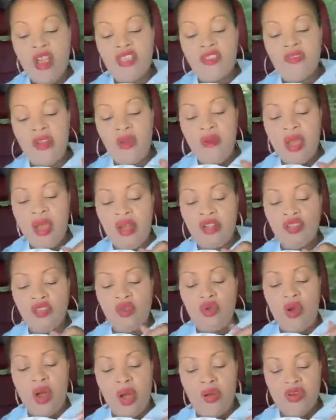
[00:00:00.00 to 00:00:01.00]
It's very hard to
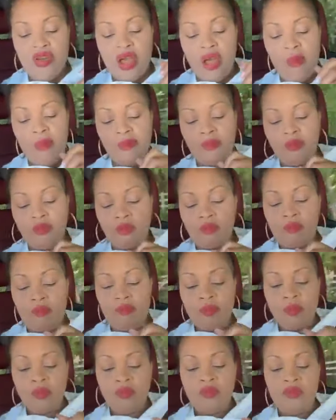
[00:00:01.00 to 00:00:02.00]
go out there
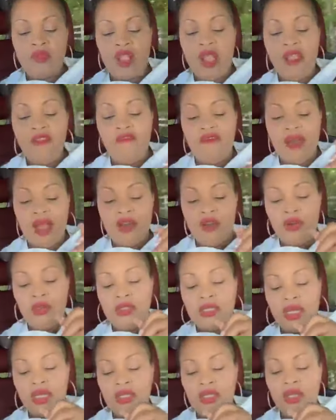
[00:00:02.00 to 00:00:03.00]
and find
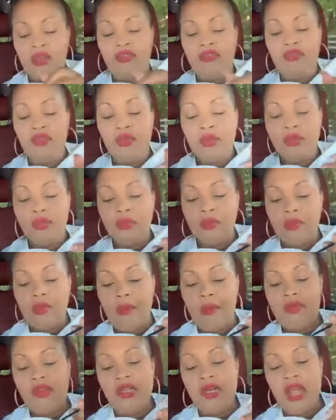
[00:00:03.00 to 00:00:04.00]
authentic food
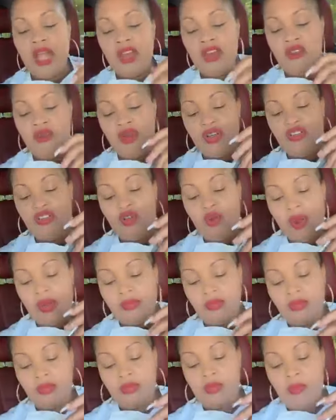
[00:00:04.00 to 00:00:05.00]
in any restaurant.
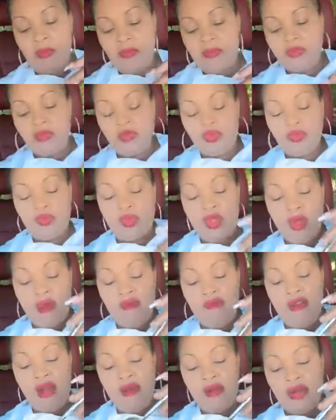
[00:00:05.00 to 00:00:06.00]

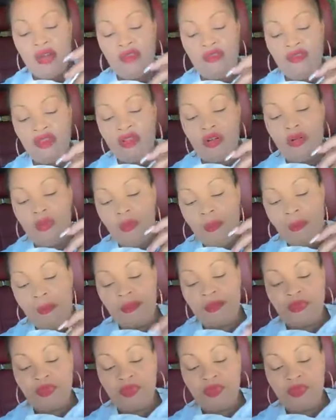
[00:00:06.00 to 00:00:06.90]
Very difficult.